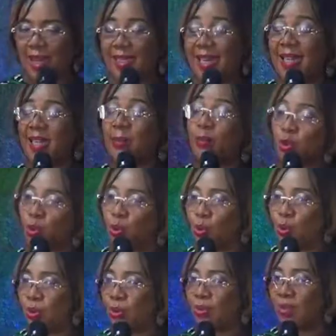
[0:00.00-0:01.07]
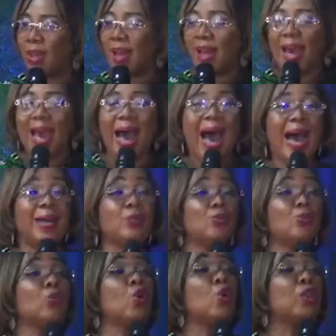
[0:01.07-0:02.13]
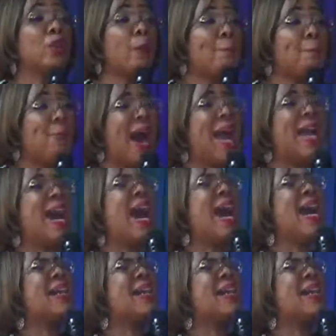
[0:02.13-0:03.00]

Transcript: him to Ruth, And Ruth, by her